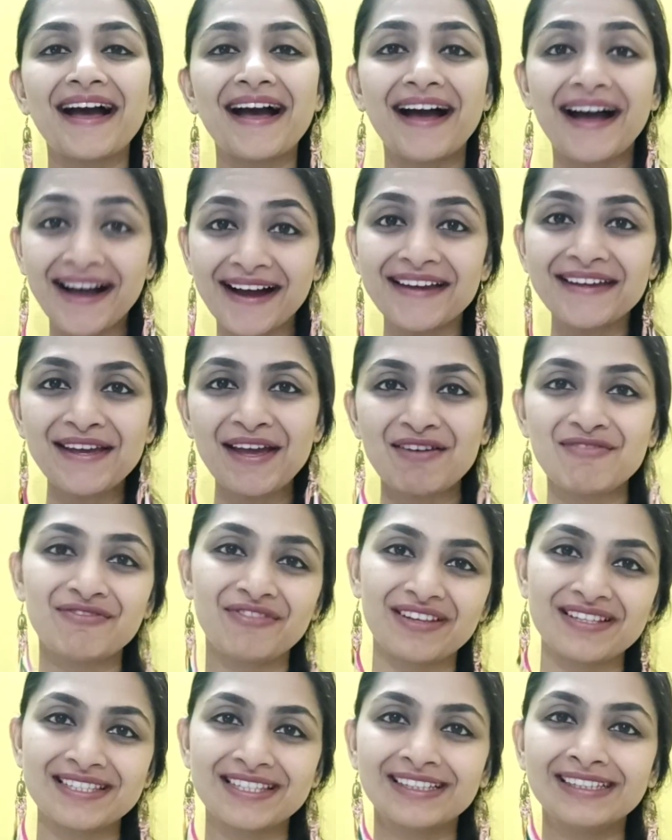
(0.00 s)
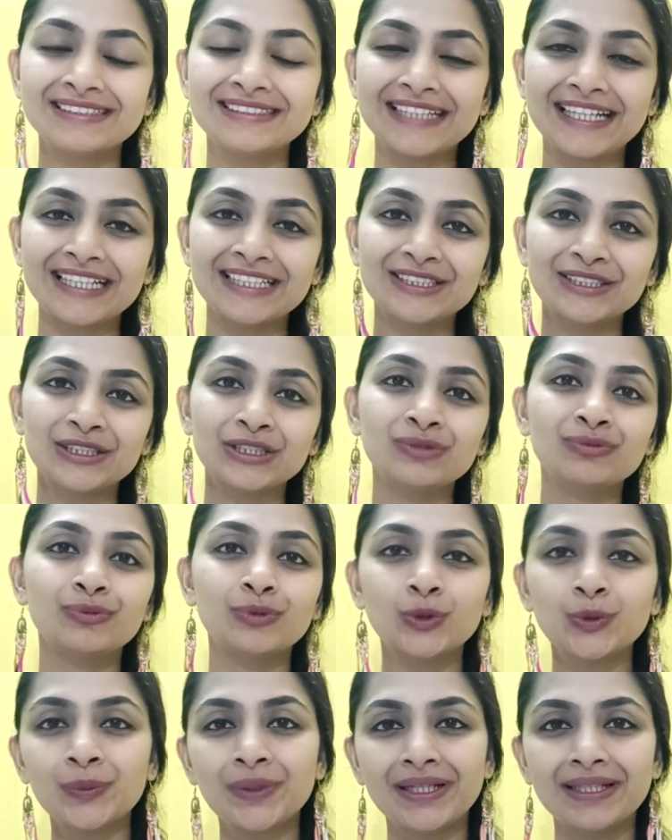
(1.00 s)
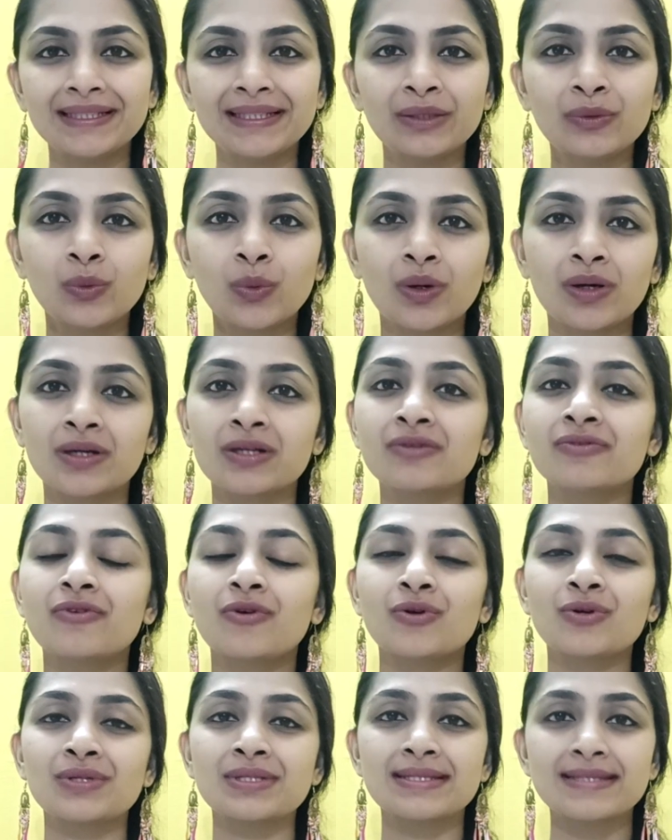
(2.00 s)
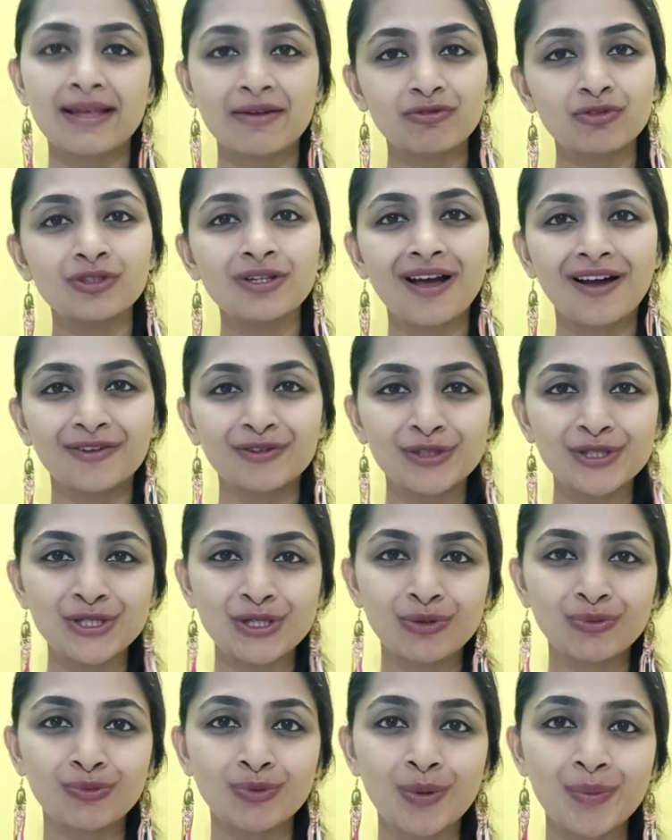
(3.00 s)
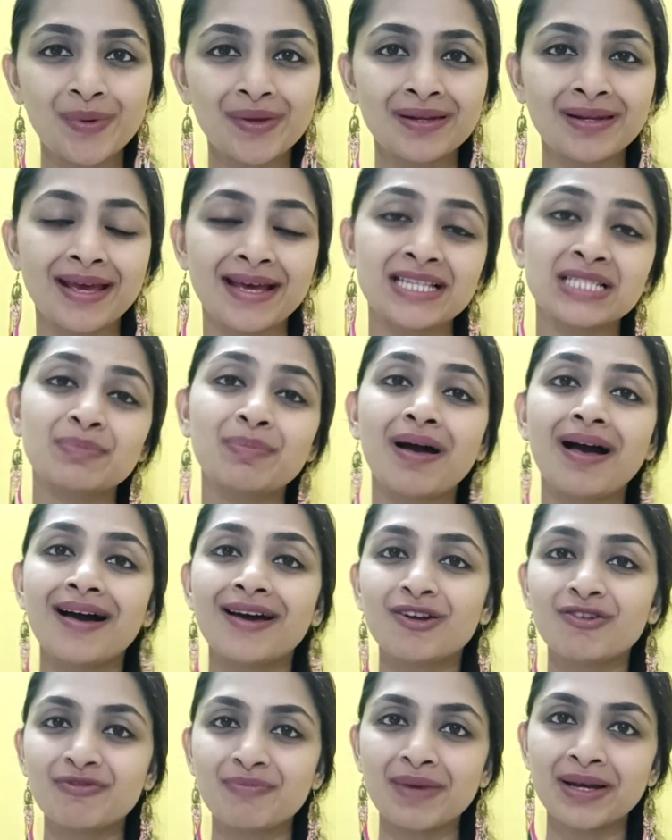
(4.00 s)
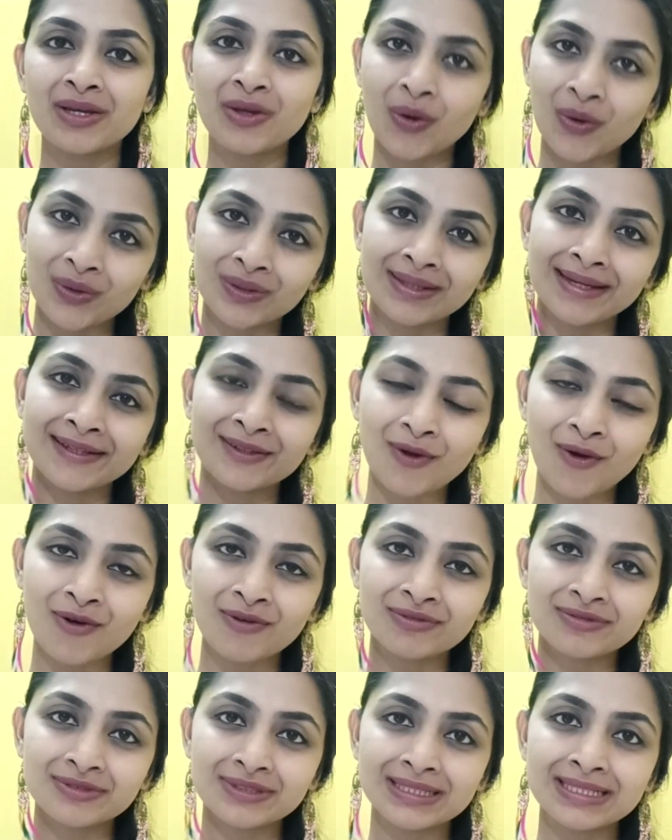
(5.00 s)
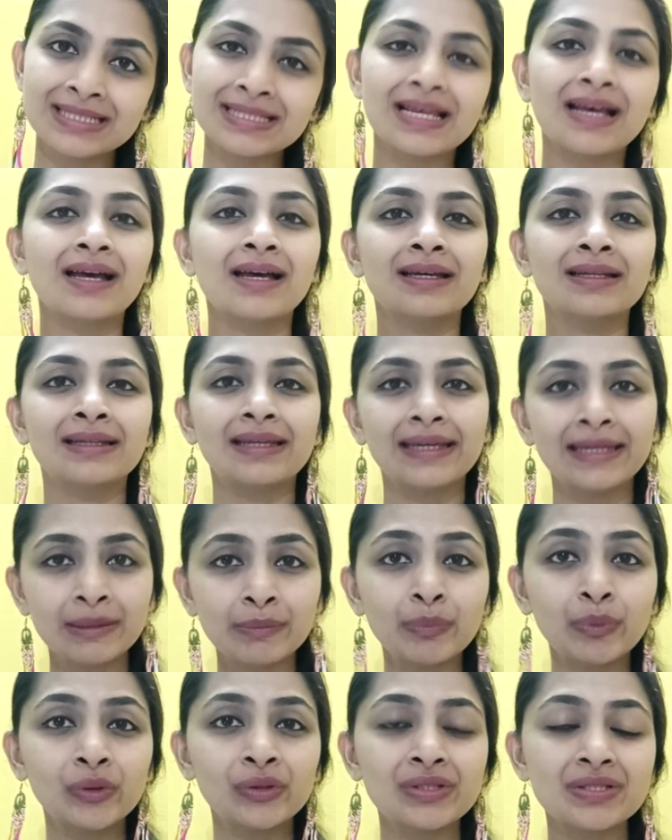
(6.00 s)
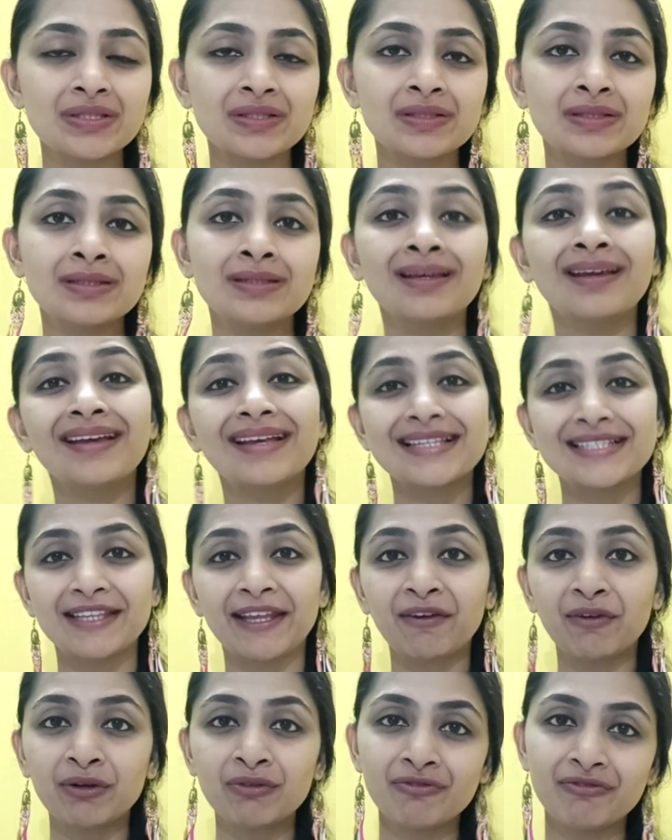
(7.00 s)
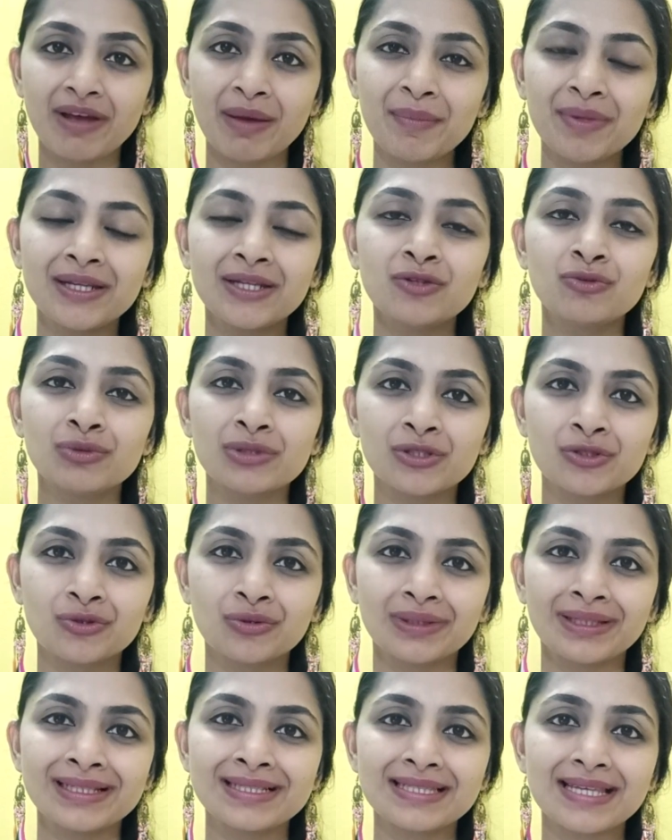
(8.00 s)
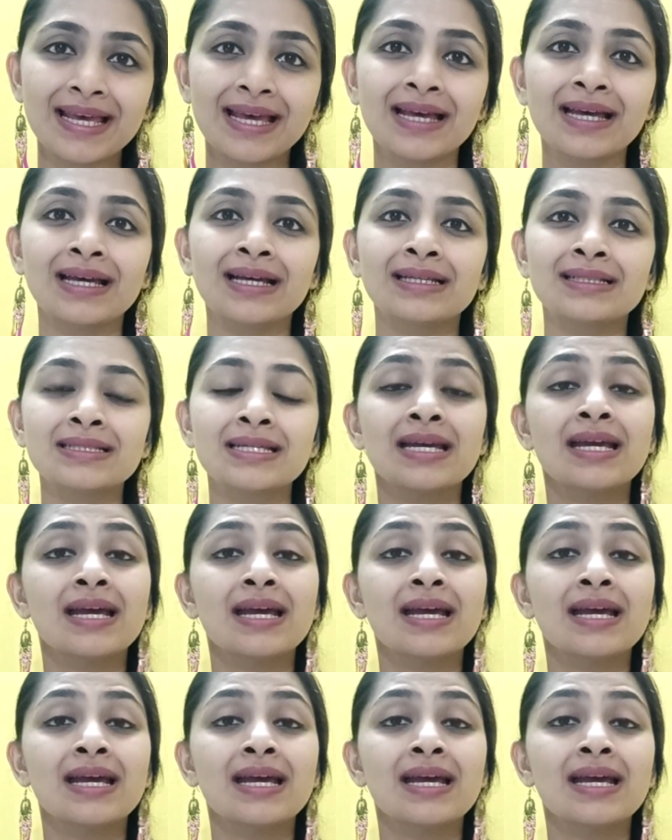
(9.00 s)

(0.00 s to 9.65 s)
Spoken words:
I have facilitated womb healing work for several hundreds of women as part of my online offerings and in-person sacred feminine retreats, and